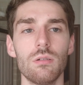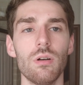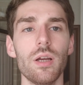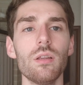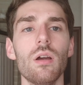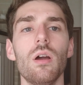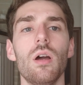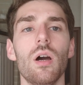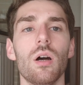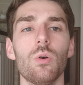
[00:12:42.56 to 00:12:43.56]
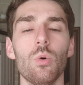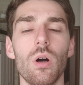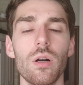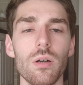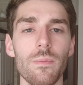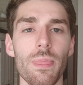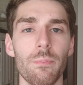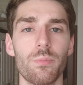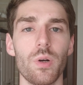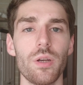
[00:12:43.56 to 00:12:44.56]
right, who are
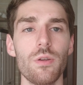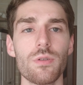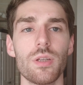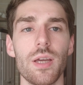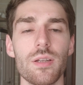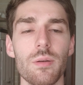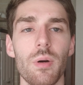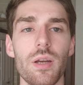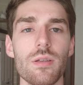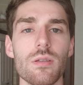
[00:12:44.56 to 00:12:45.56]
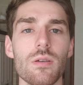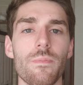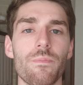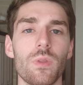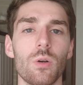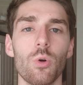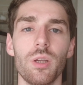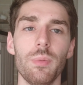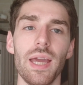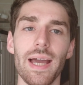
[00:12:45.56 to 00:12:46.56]
producing antibodies, who
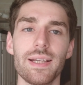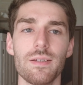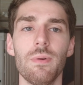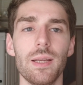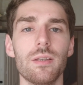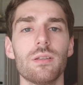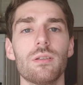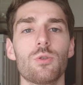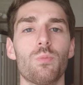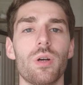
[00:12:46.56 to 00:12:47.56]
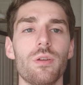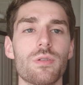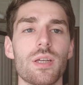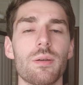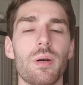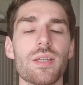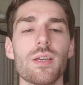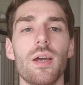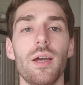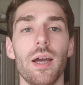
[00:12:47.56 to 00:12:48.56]
can be activated to produce antibodies,
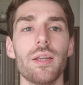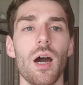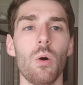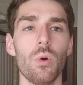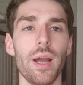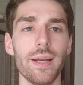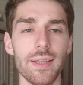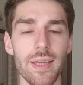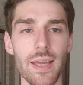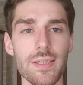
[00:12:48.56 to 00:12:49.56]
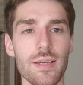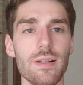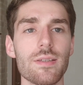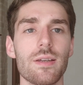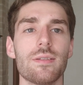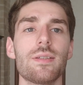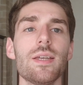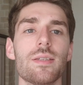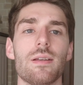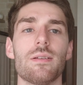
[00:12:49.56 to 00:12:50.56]
and our NK cells and T
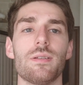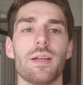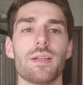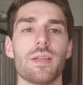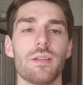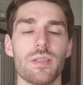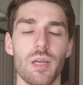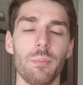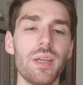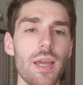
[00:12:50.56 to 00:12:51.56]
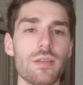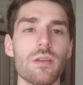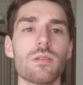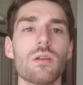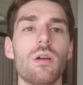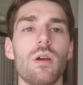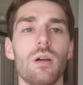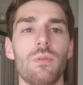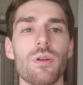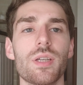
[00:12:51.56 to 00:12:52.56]
cells, like I said, in some cases,
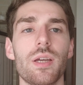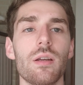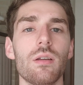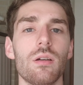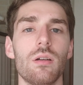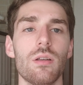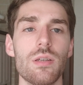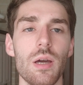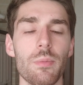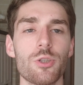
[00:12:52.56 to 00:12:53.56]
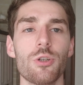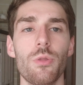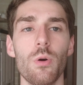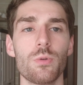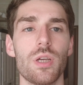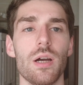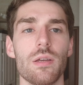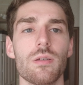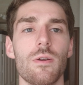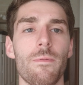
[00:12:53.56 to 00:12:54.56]
virus can damage those guys,